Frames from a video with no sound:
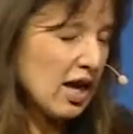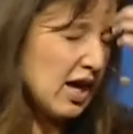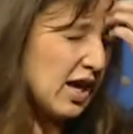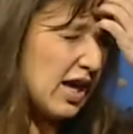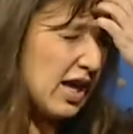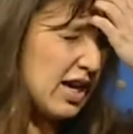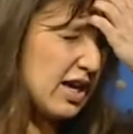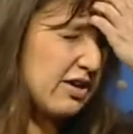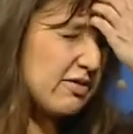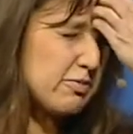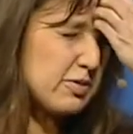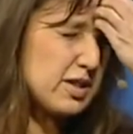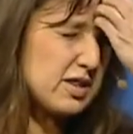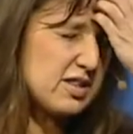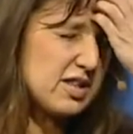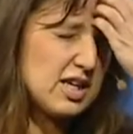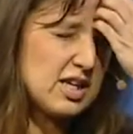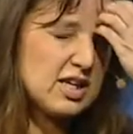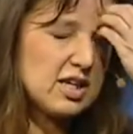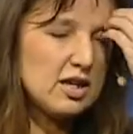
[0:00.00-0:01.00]
And I've been
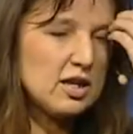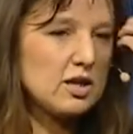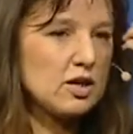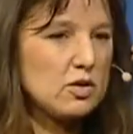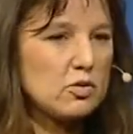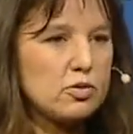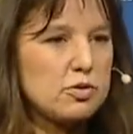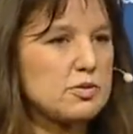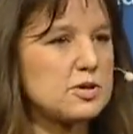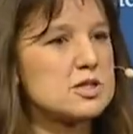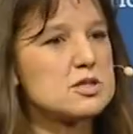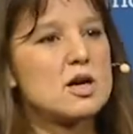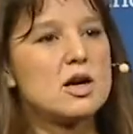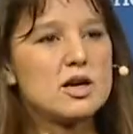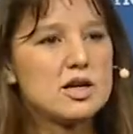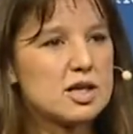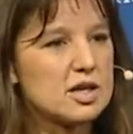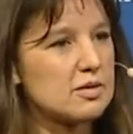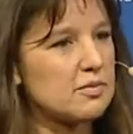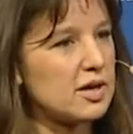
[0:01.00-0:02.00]
thinking, you know, we've been
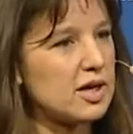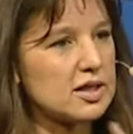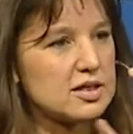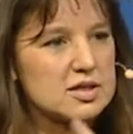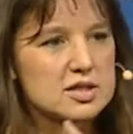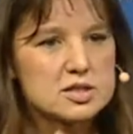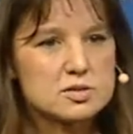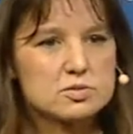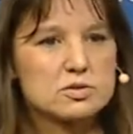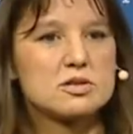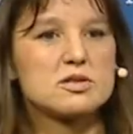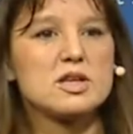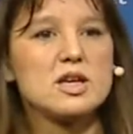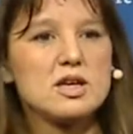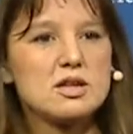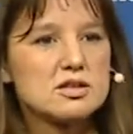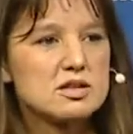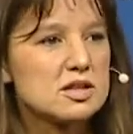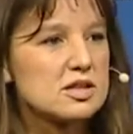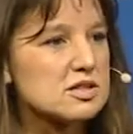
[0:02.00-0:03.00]
talking about this with
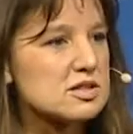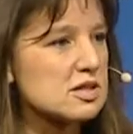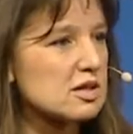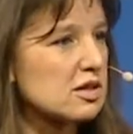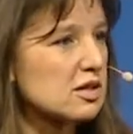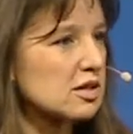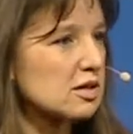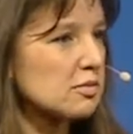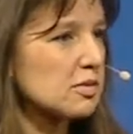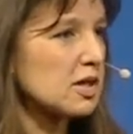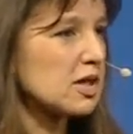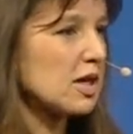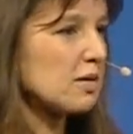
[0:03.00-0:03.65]
Ethan Zuckerman,